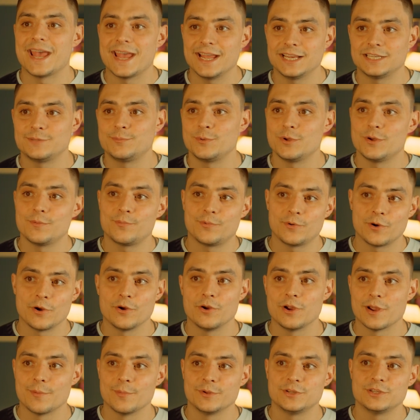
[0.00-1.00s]
expert
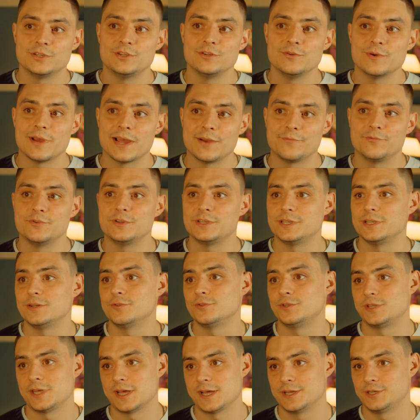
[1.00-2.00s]
programmer to do every
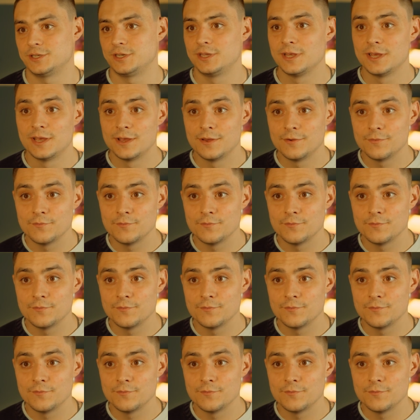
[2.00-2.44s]
single task